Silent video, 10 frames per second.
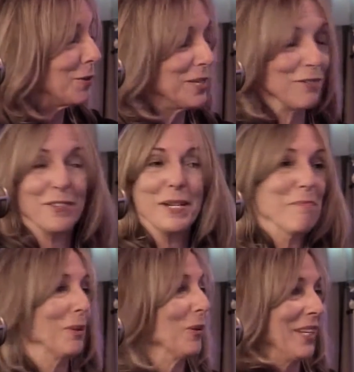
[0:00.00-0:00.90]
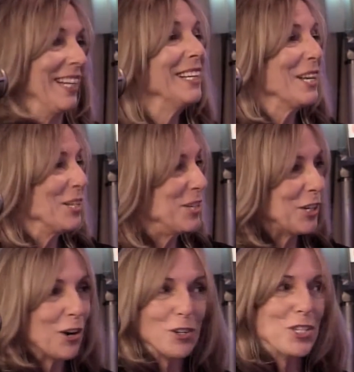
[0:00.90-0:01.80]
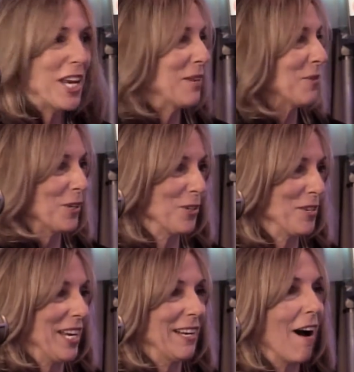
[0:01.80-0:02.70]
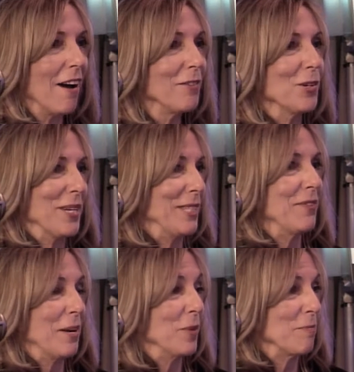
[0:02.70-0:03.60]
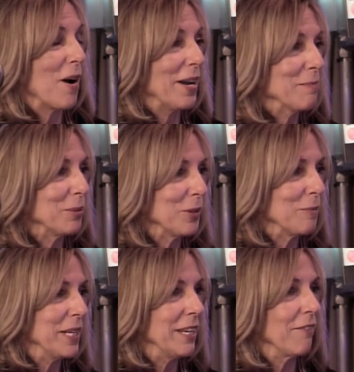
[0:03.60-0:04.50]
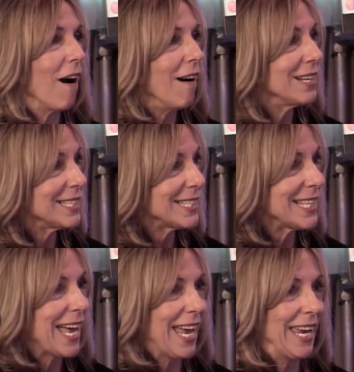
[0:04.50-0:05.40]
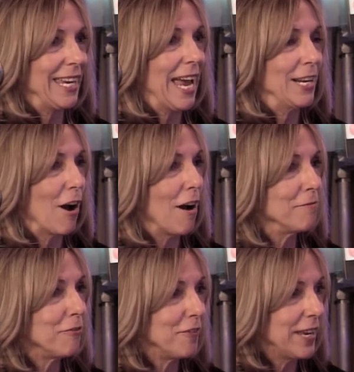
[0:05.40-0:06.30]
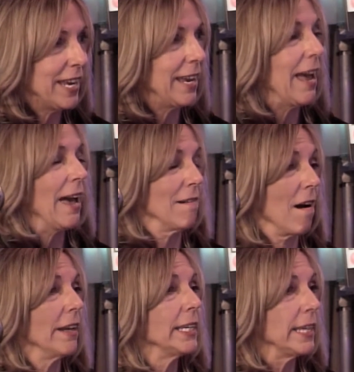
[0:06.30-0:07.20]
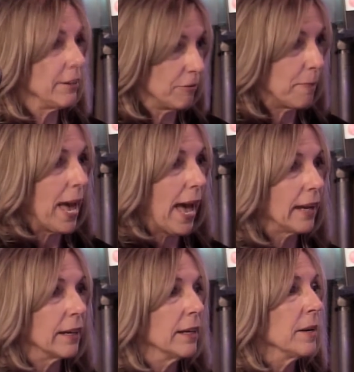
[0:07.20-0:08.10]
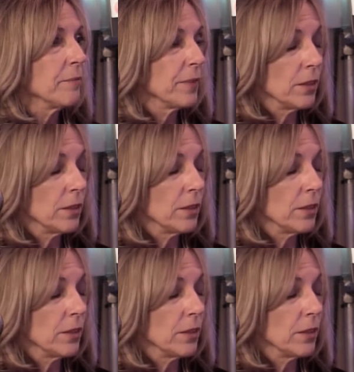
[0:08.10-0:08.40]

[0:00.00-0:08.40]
go to a different employer, negotiate what you need. I've always found with my employment, if I say and I'm fair and I give back,